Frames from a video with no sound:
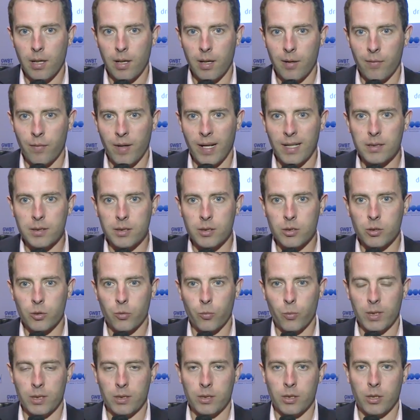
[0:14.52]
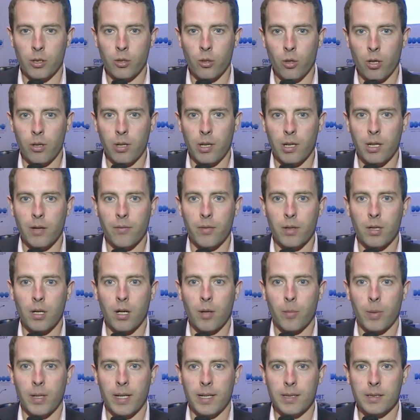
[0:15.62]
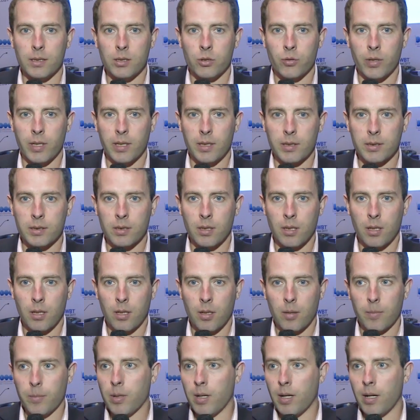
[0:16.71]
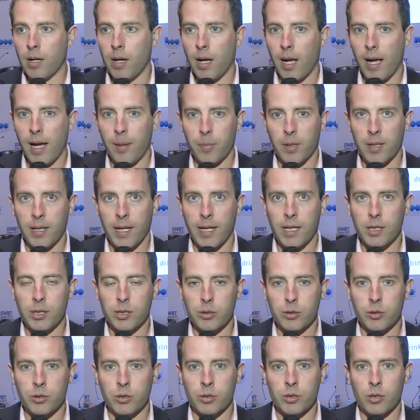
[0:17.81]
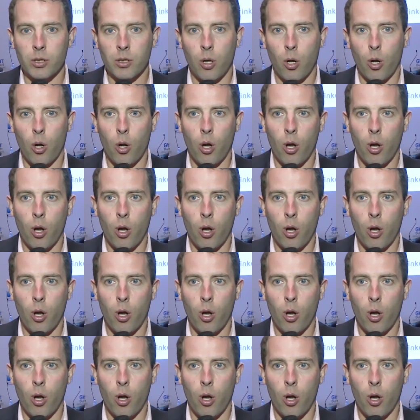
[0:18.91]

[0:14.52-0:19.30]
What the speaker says: events, which not only covered carbonated drinks, but applications